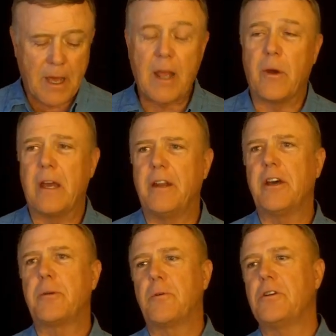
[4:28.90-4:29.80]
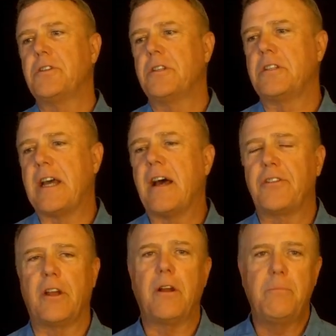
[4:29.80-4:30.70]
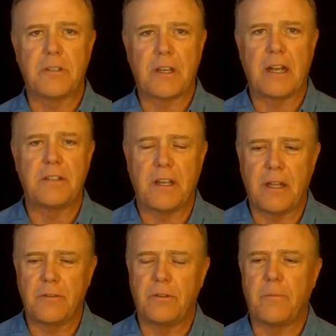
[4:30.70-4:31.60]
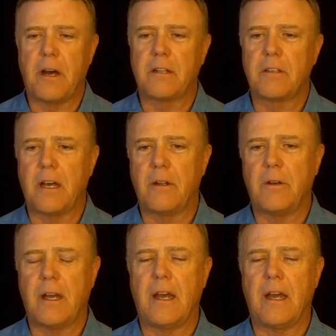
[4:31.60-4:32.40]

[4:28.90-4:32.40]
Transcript: But anyway, another person that's out there besides Andrew Napolitano,